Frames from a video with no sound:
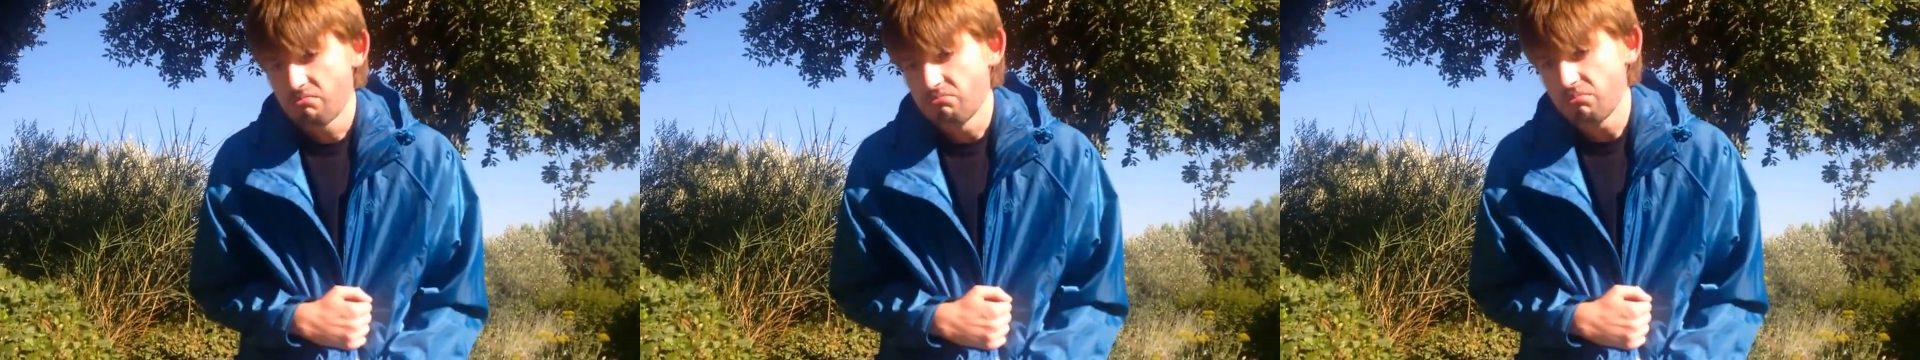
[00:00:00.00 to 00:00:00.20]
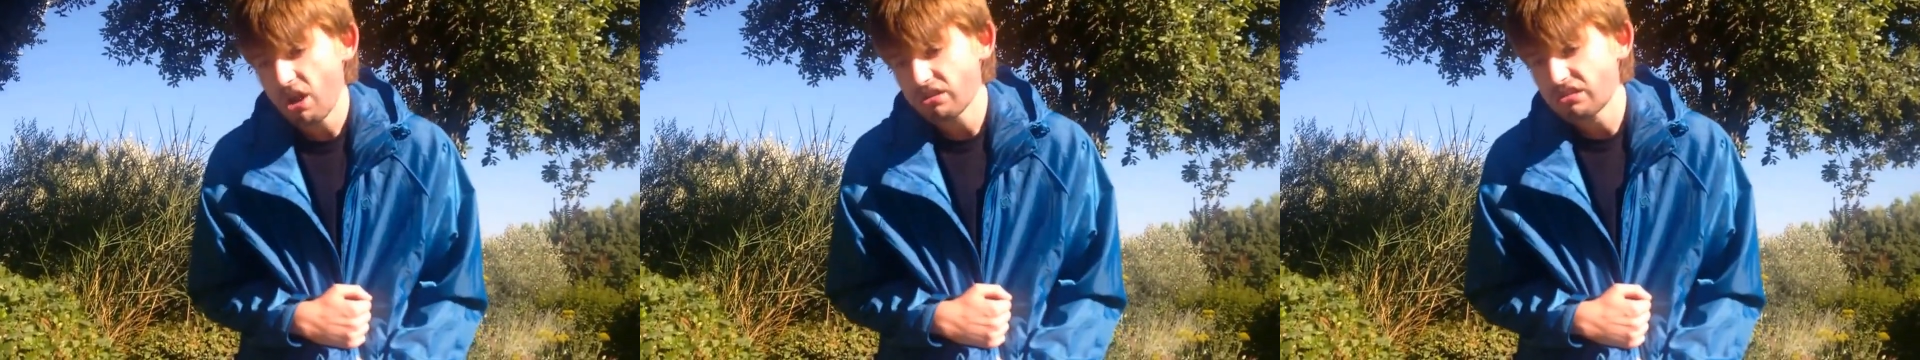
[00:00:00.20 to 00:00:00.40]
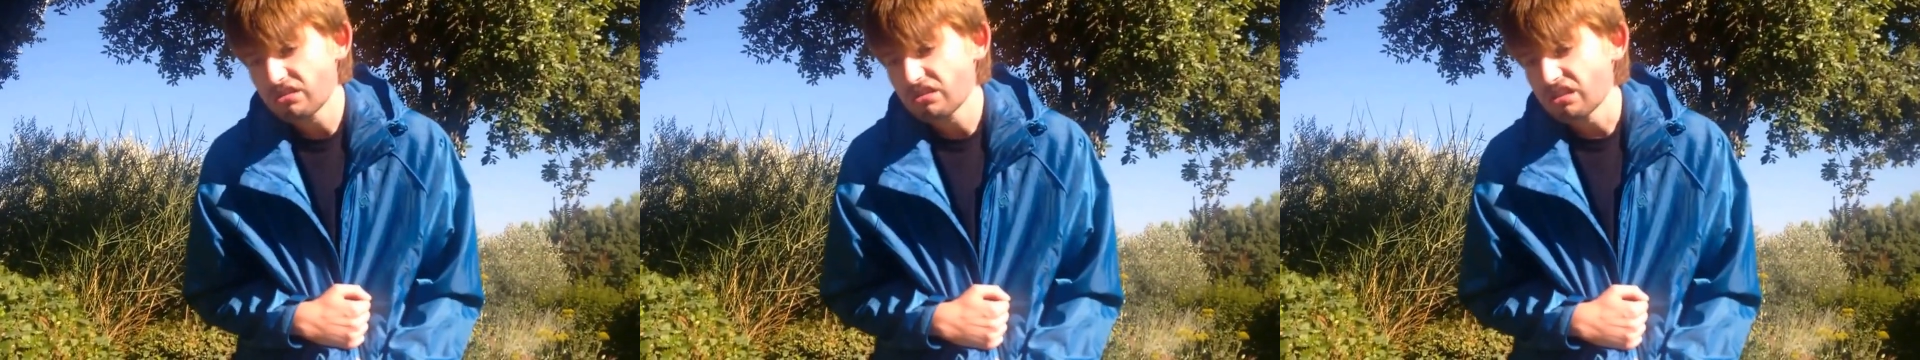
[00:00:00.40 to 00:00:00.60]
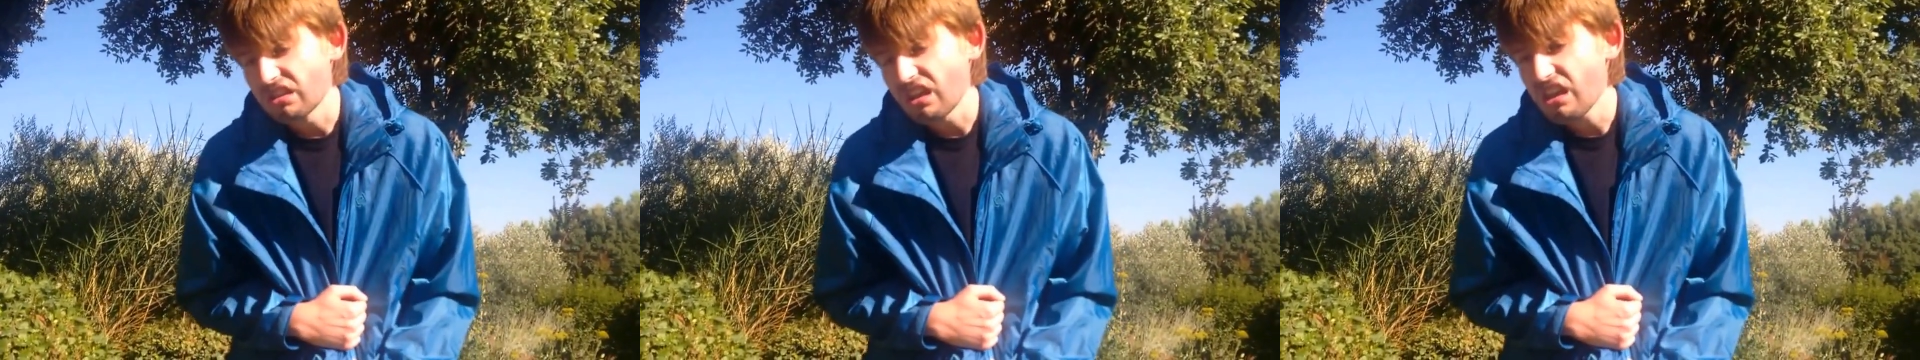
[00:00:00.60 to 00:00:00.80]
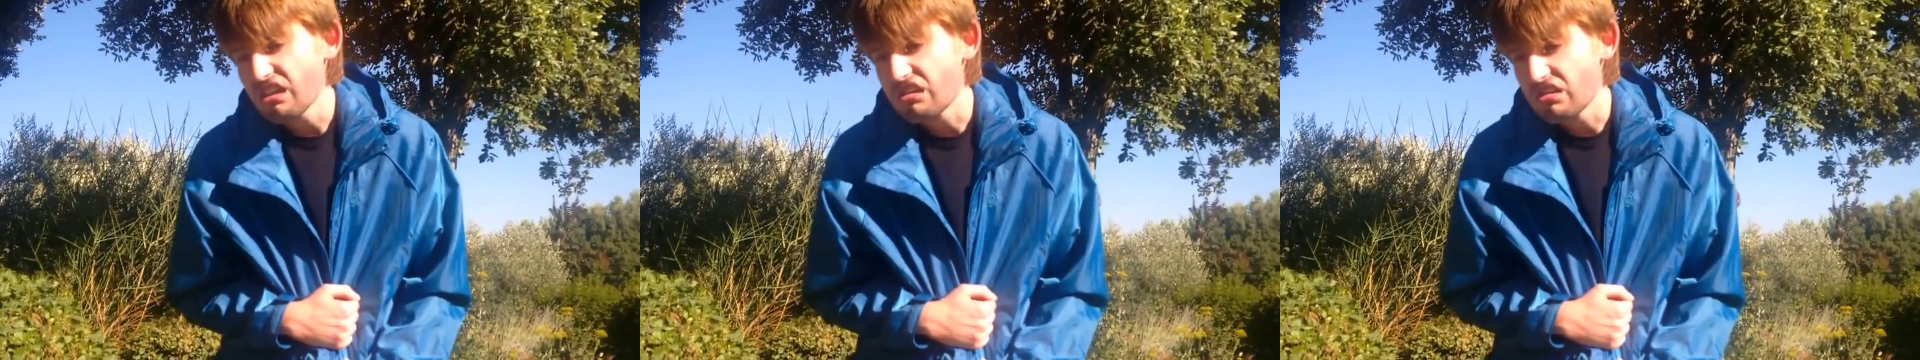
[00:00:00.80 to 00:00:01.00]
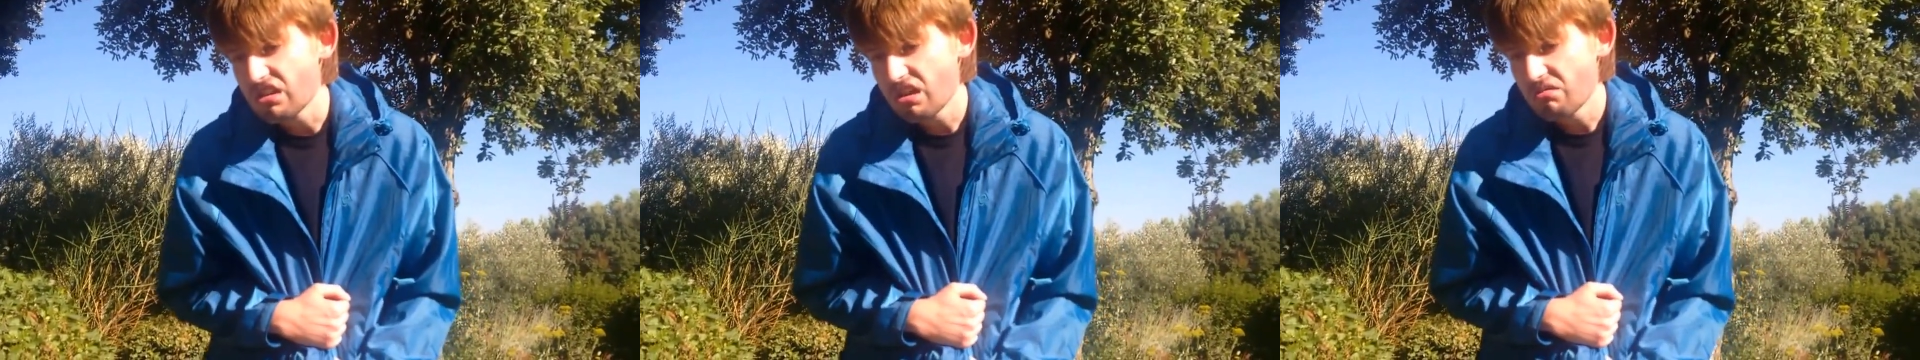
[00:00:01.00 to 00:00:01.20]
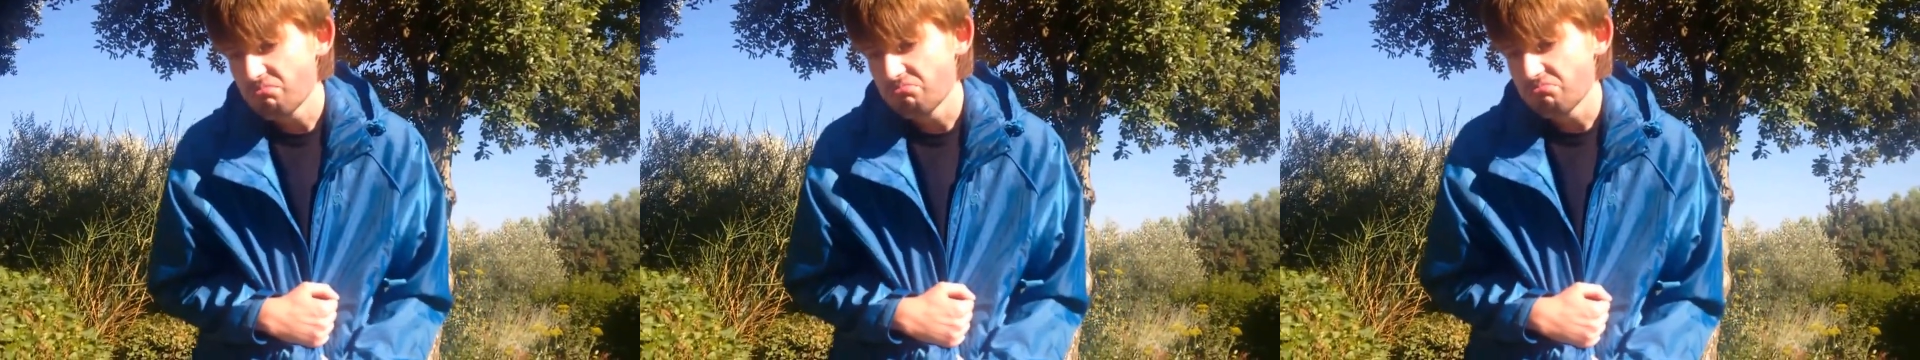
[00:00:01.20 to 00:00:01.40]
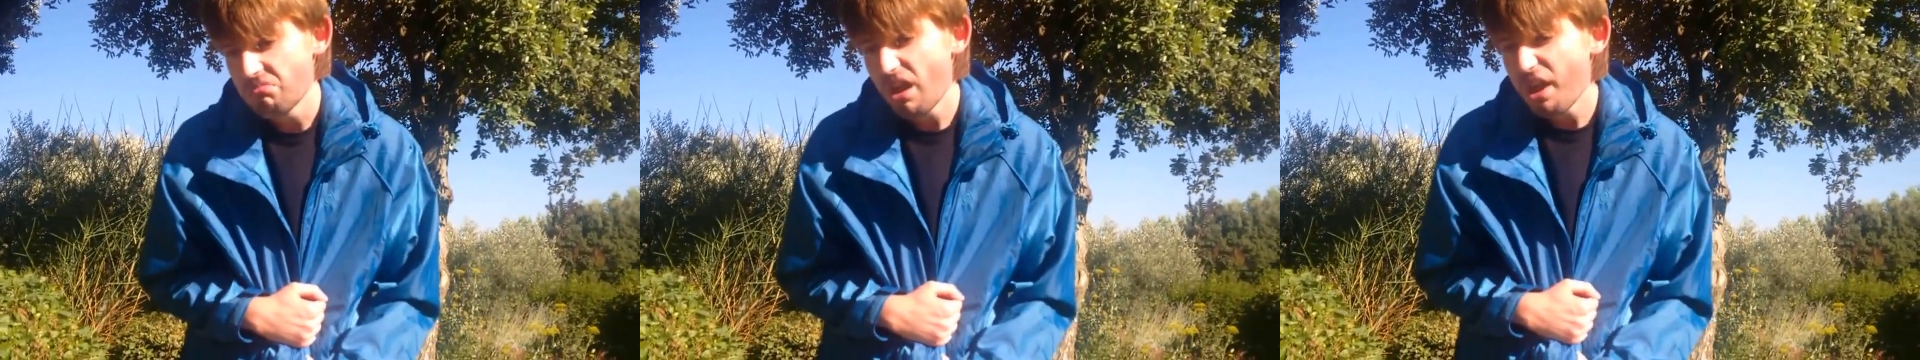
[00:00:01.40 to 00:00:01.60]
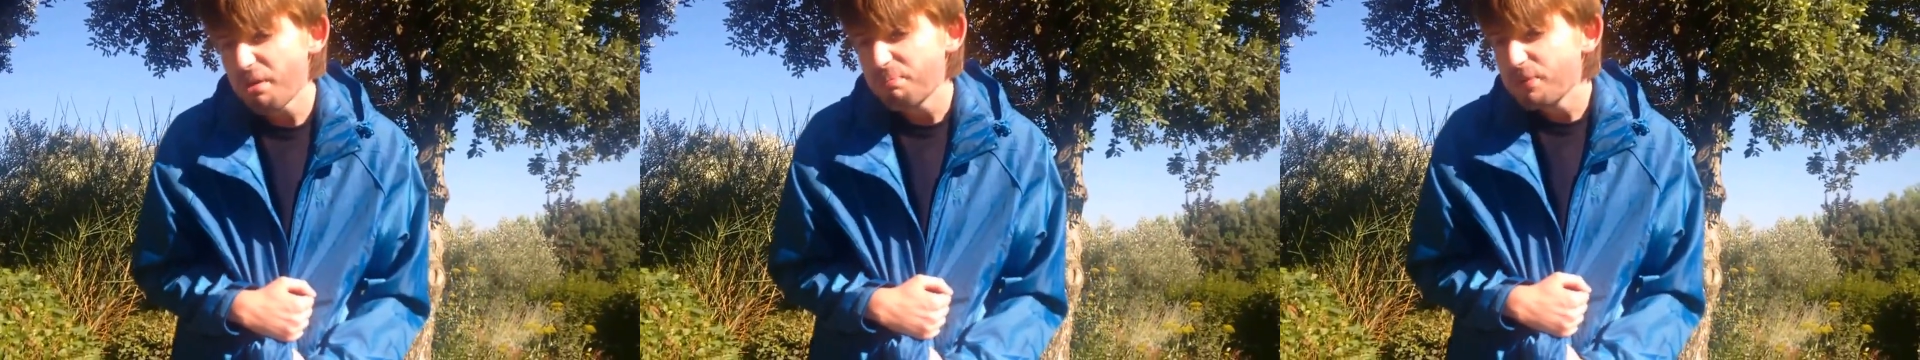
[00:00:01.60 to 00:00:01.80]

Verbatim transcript: Much drink may